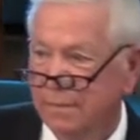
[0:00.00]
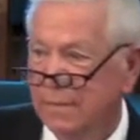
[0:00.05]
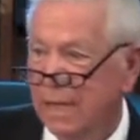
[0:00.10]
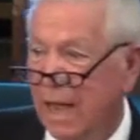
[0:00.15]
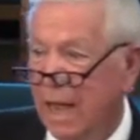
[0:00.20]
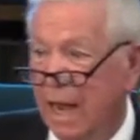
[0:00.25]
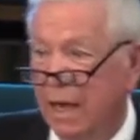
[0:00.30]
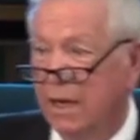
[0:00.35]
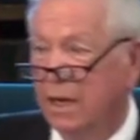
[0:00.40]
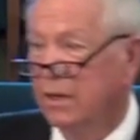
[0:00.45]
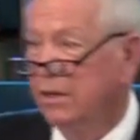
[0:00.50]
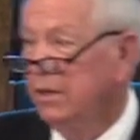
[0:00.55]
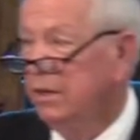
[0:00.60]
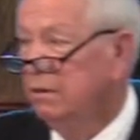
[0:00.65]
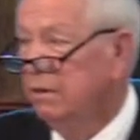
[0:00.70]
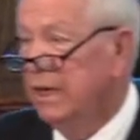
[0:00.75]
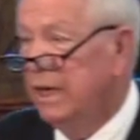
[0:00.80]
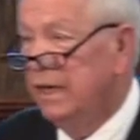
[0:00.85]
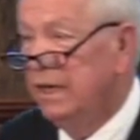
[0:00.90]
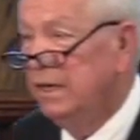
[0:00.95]
I know you
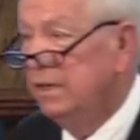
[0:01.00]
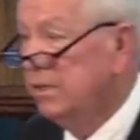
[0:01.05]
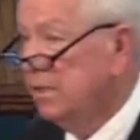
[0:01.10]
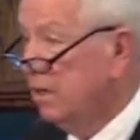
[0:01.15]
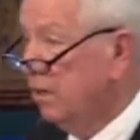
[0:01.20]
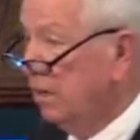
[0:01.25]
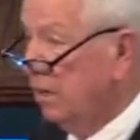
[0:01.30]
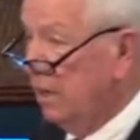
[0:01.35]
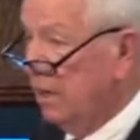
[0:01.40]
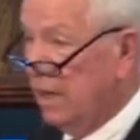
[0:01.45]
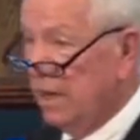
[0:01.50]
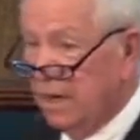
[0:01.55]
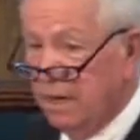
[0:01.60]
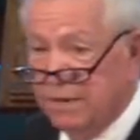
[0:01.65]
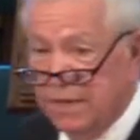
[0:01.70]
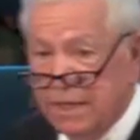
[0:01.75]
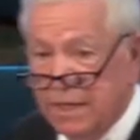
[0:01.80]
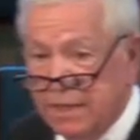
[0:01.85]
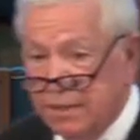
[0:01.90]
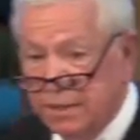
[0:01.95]
ladies carry a lot of
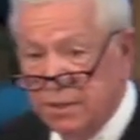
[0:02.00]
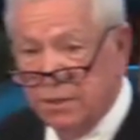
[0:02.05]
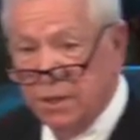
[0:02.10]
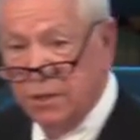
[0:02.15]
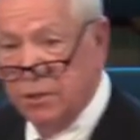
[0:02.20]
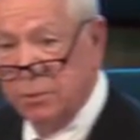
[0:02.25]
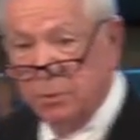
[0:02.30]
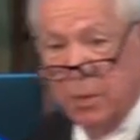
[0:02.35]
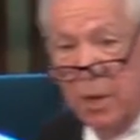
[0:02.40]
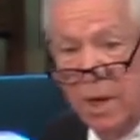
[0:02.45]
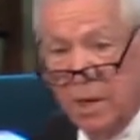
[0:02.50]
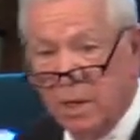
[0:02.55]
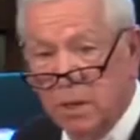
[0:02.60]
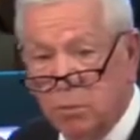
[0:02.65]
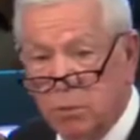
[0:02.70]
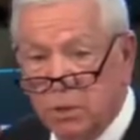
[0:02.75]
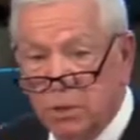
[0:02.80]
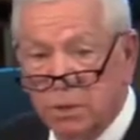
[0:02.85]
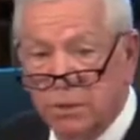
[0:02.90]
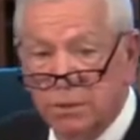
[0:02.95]
things in those
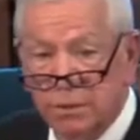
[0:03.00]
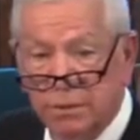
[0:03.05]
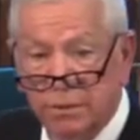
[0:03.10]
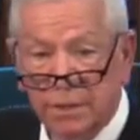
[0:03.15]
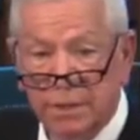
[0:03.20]
pocketbooks.